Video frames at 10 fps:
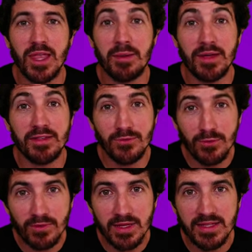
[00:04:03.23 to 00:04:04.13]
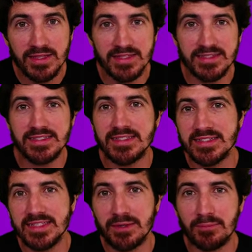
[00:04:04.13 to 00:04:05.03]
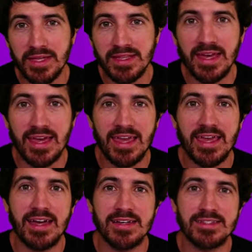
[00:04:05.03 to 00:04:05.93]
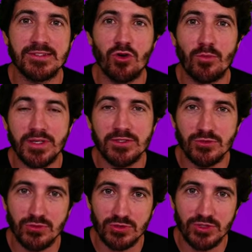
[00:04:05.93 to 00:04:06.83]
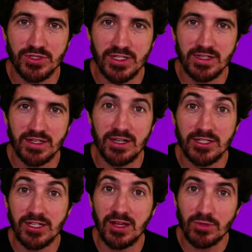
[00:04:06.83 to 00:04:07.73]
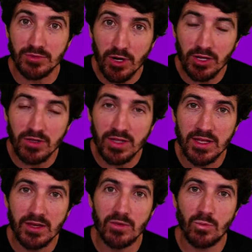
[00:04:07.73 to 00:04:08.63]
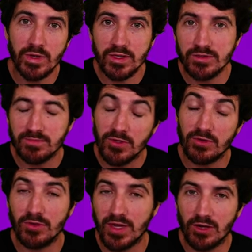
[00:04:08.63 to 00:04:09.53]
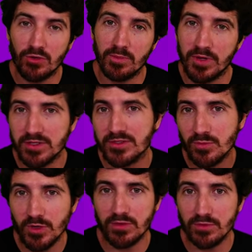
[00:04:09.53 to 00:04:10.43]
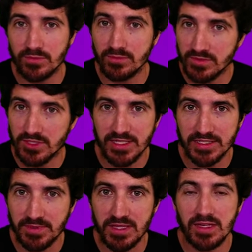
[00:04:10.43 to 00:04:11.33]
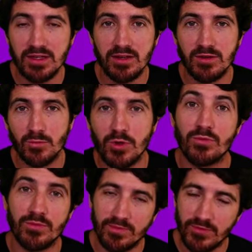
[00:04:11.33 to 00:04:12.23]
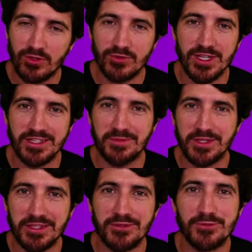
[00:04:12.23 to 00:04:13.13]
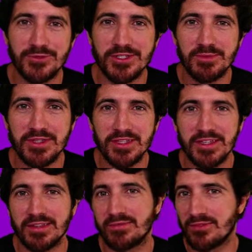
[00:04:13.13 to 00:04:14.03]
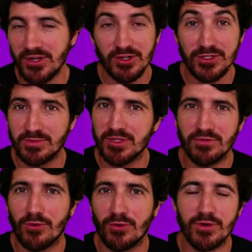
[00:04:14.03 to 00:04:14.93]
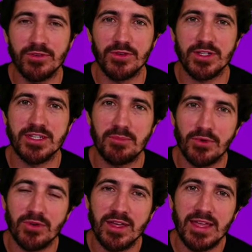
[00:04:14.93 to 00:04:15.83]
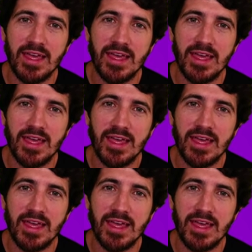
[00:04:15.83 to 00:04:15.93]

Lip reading: Llama 2. This is Meta AI's open source large language model, which, you know, you can compare in some way to ChatGPT. Well, not to ChatGPT, to GPT-3 or GPT-4, for example.